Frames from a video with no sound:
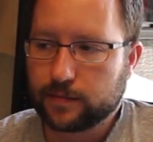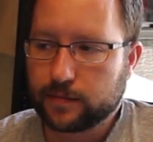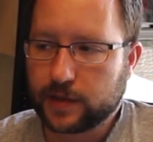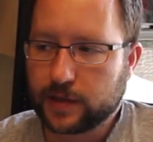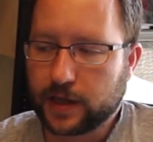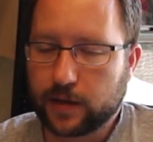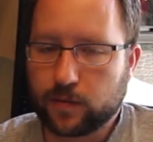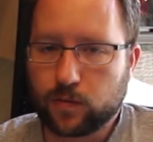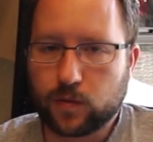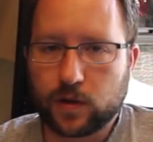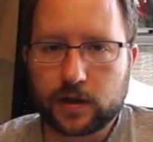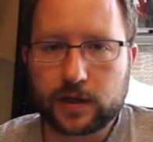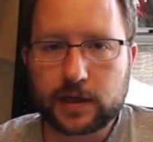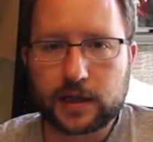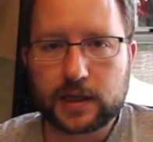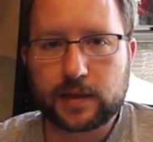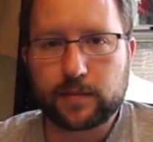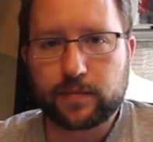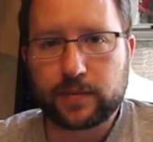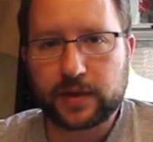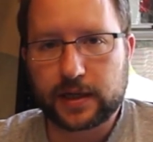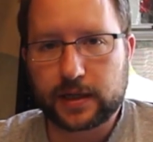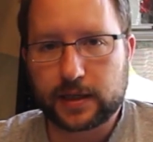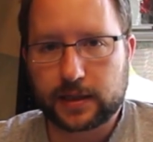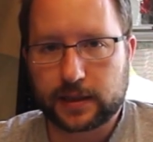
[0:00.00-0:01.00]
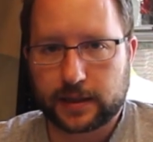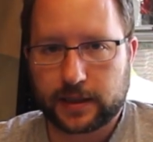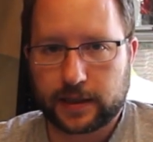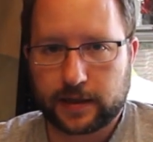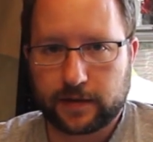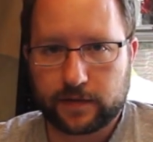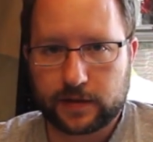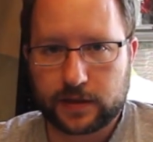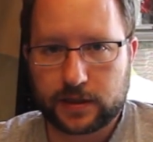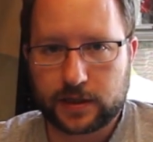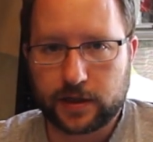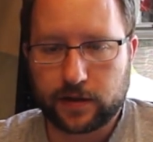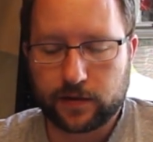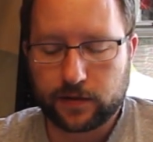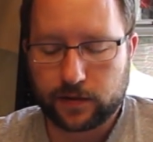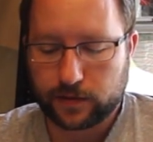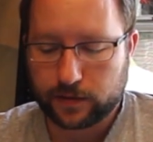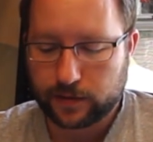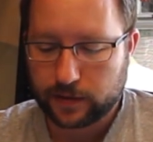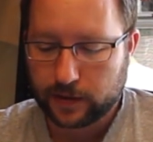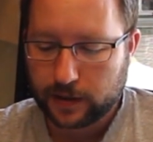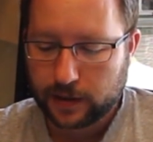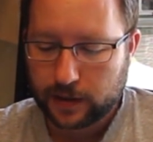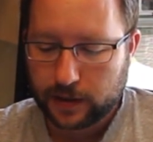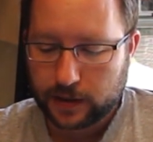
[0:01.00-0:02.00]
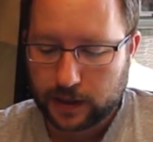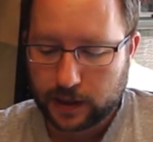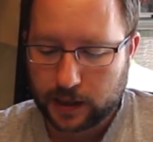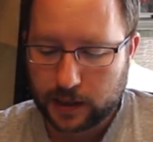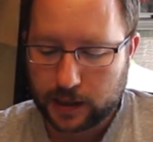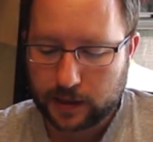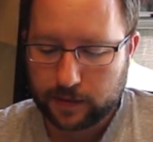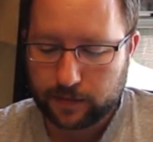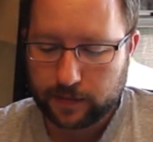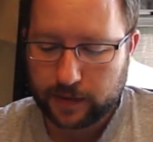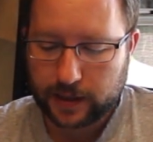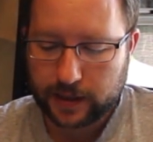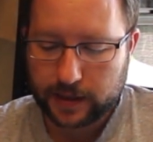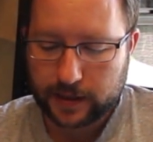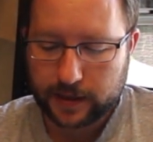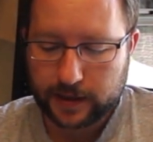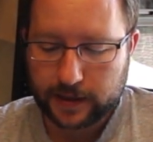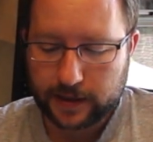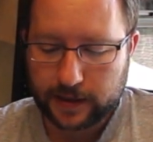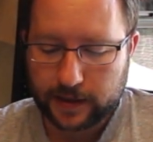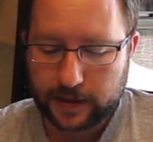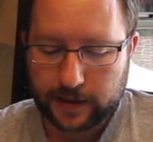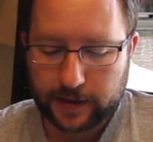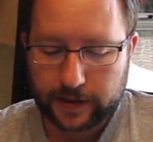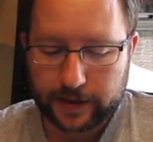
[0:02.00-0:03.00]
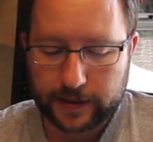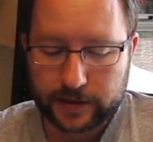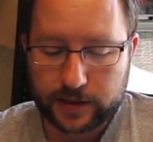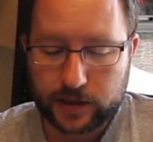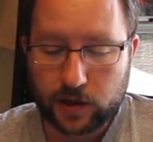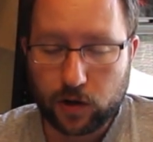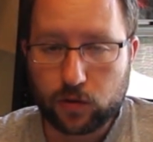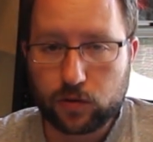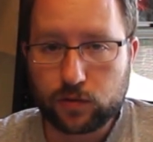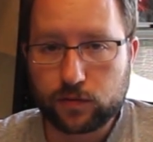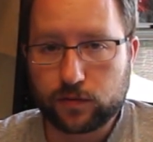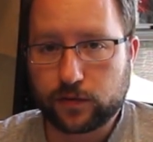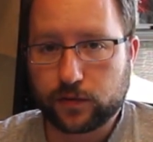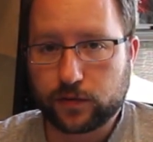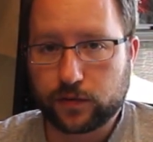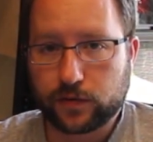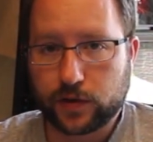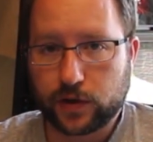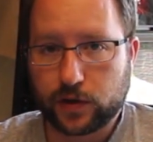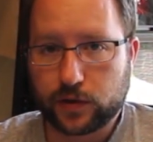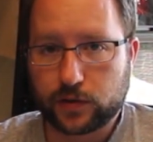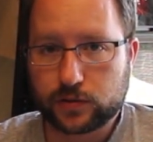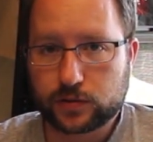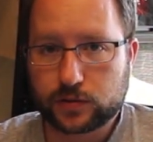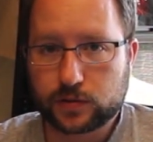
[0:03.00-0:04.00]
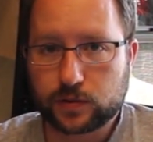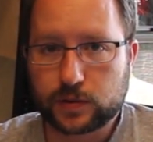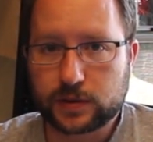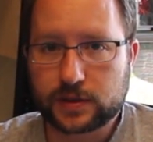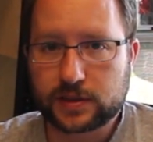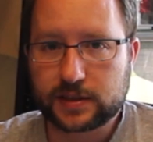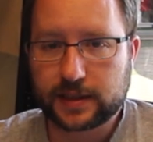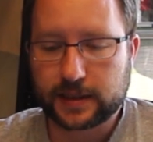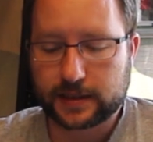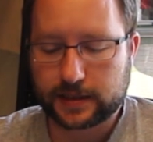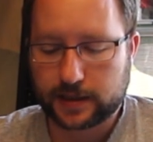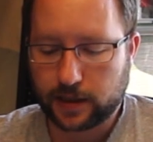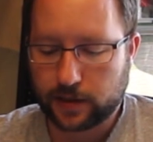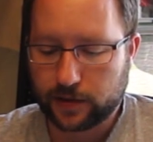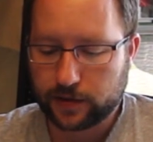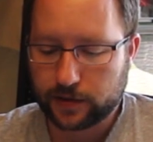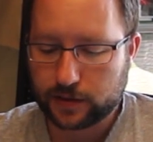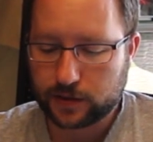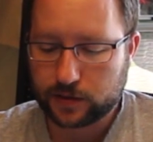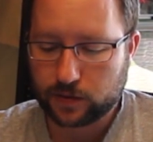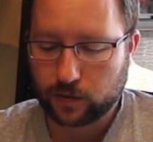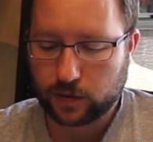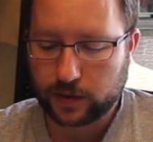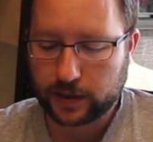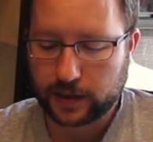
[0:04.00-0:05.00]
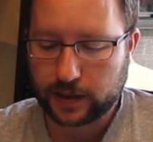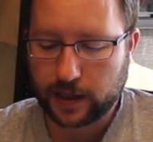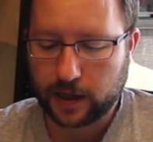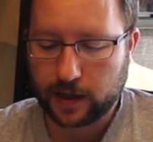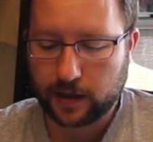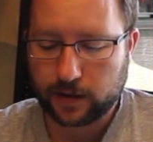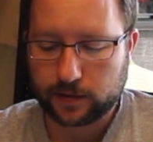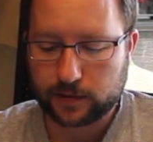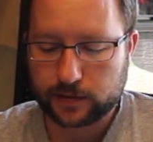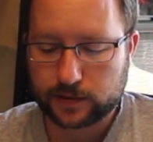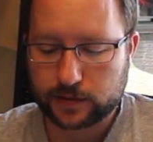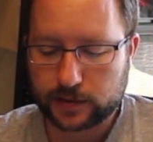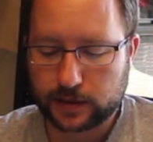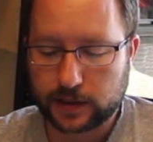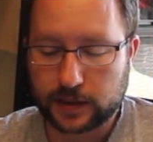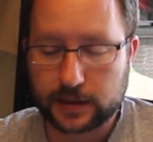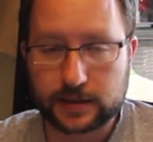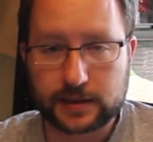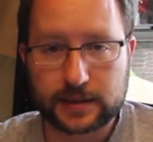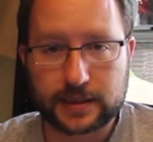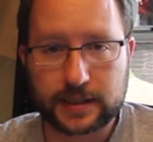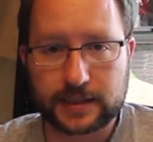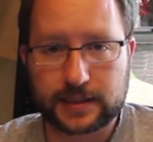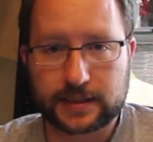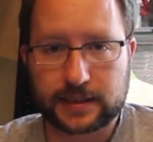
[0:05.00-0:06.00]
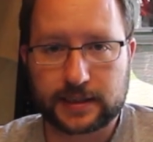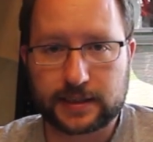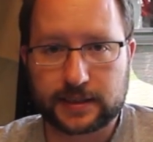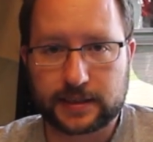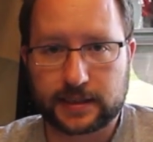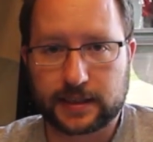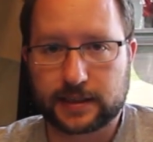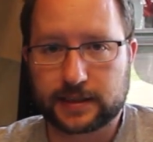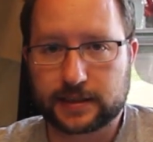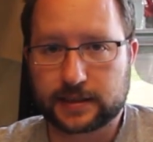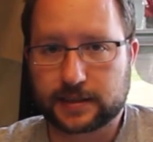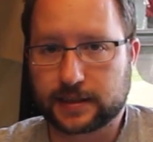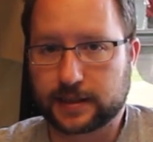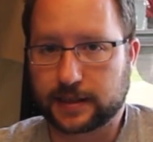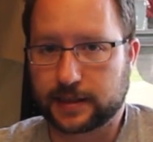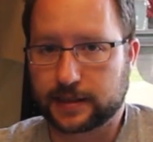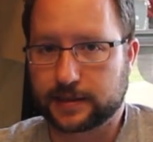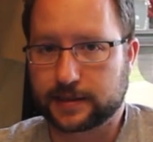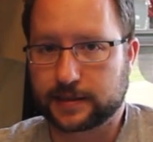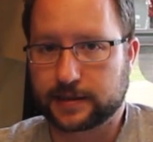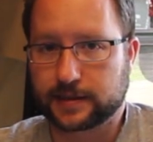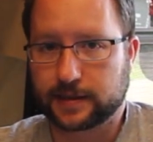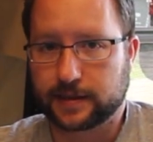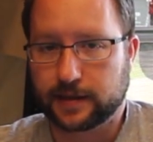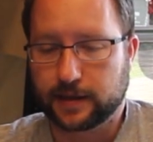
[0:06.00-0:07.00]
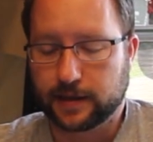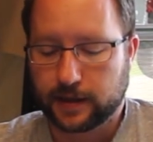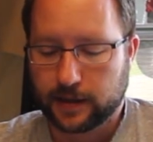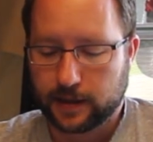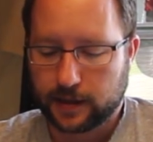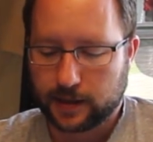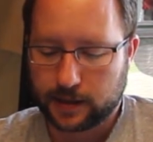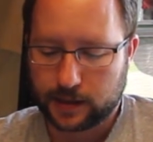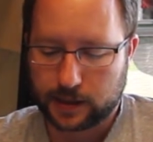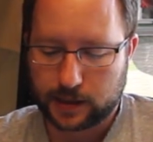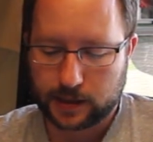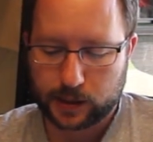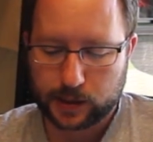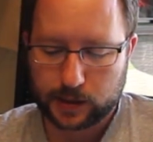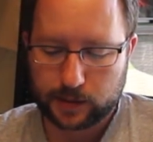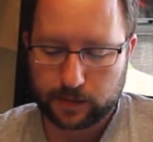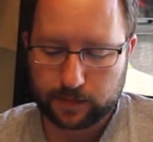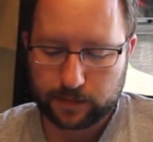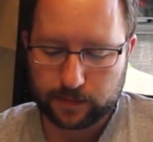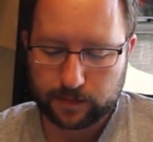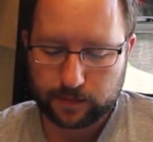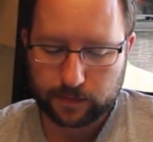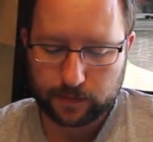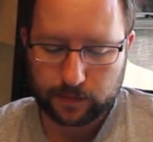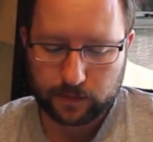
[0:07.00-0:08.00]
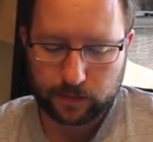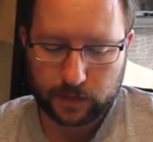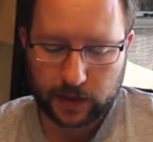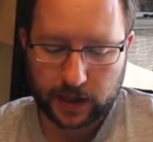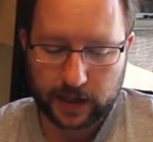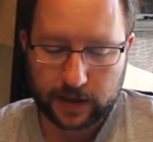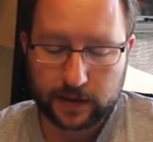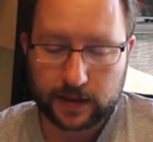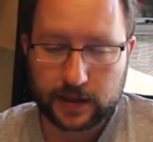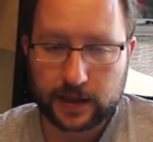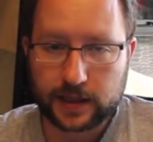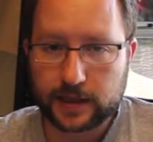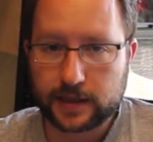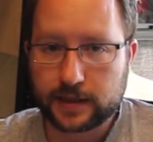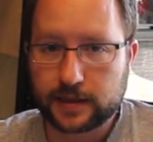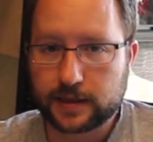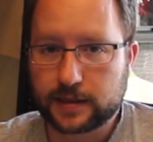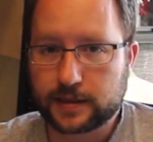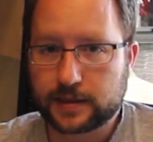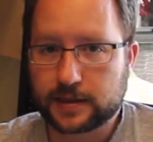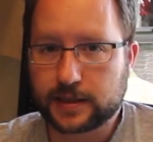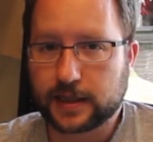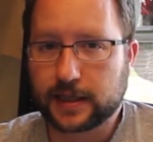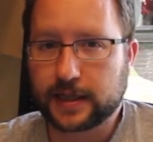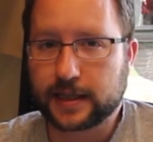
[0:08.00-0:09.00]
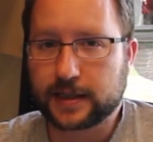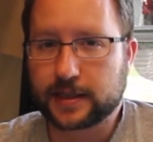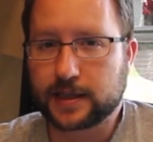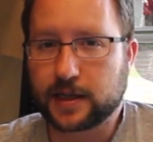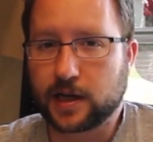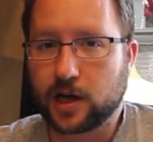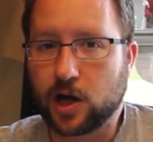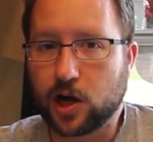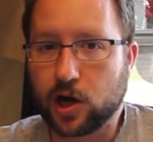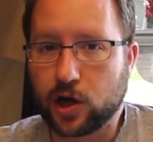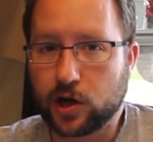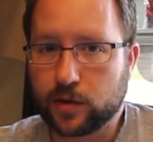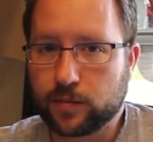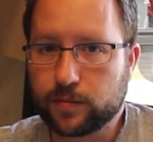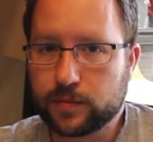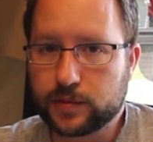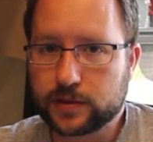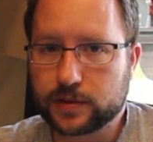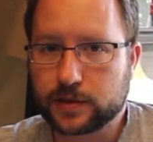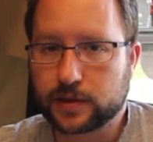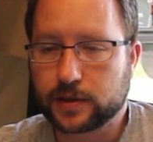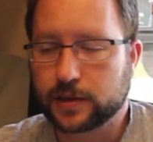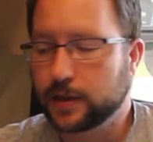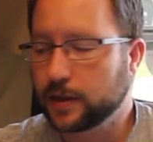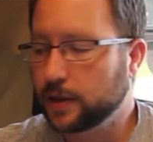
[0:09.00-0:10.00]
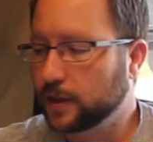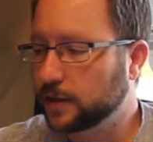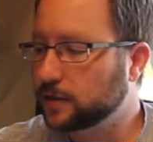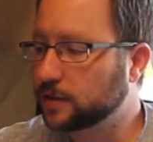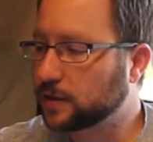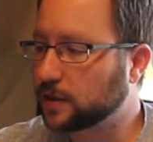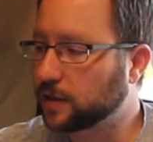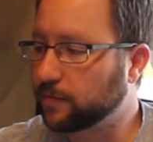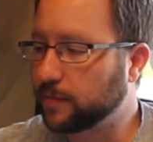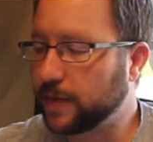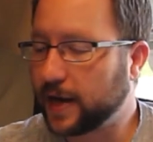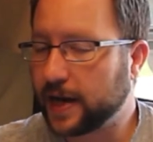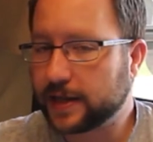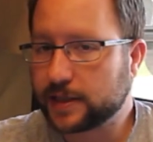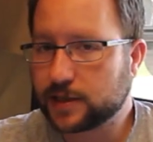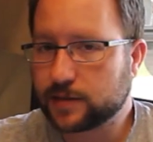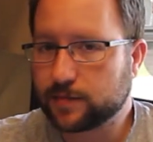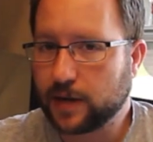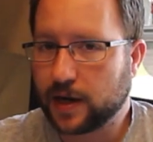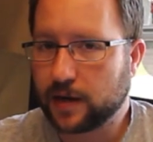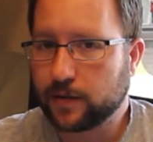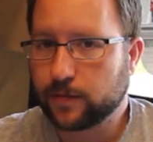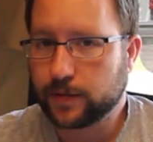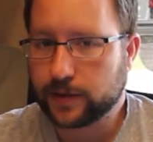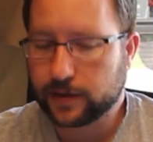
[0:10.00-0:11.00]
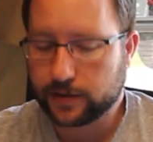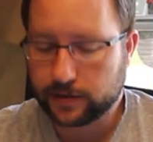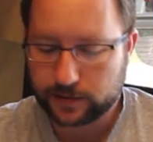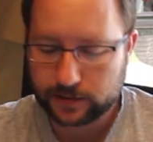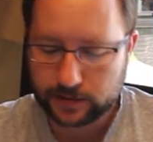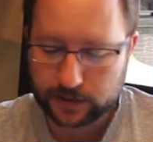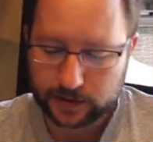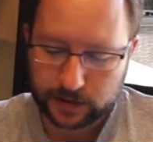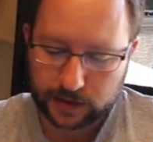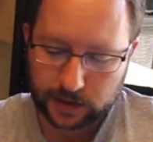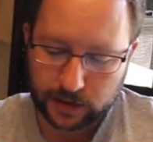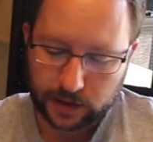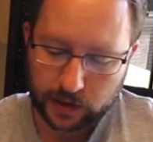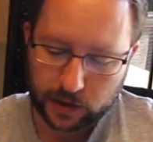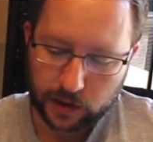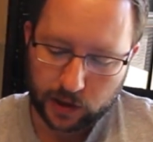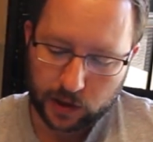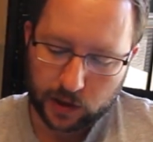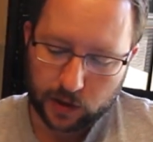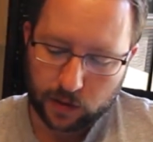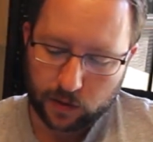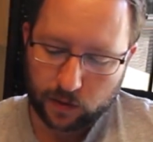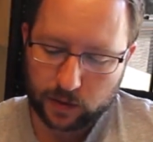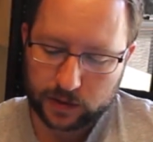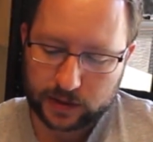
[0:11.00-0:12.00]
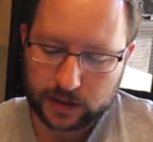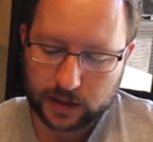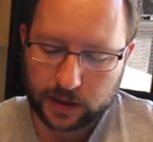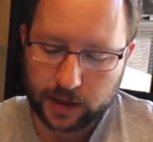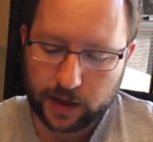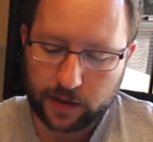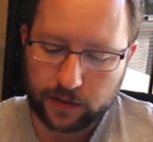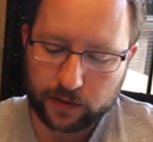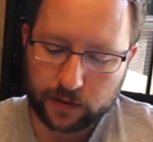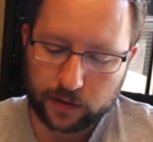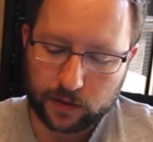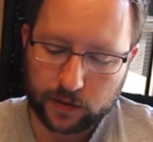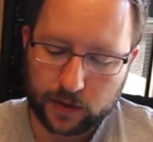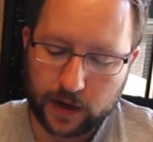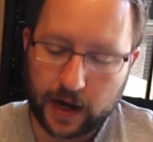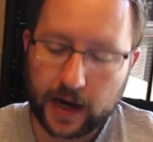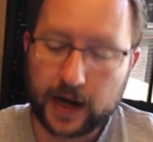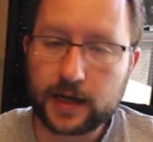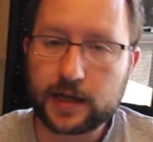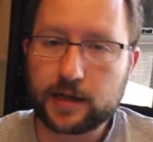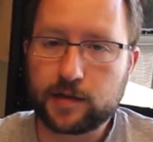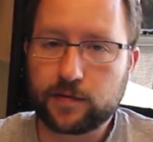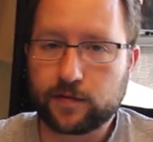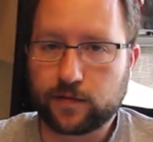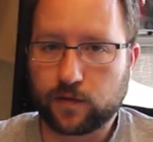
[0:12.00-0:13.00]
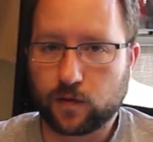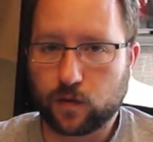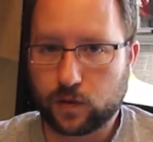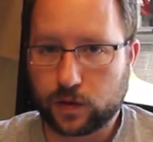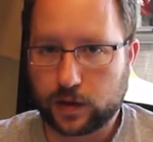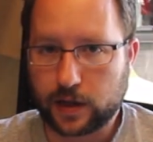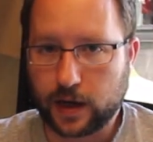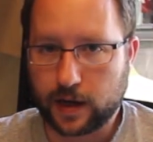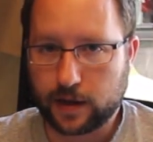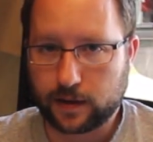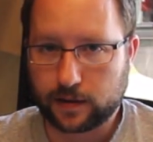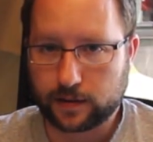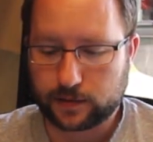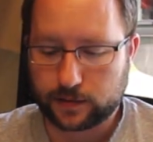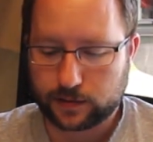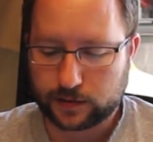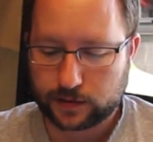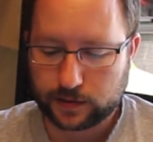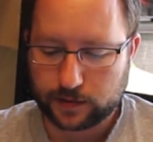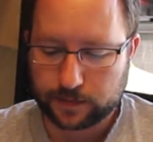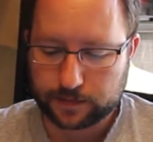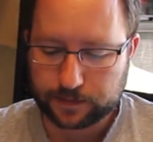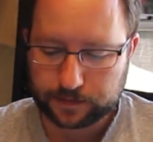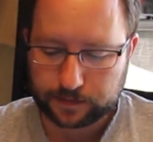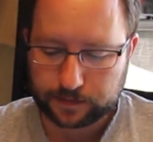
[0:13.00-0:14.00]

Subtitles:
work independently of each other, and the total for those was $620.66. And then to get the hubs to match my wheels was another $84.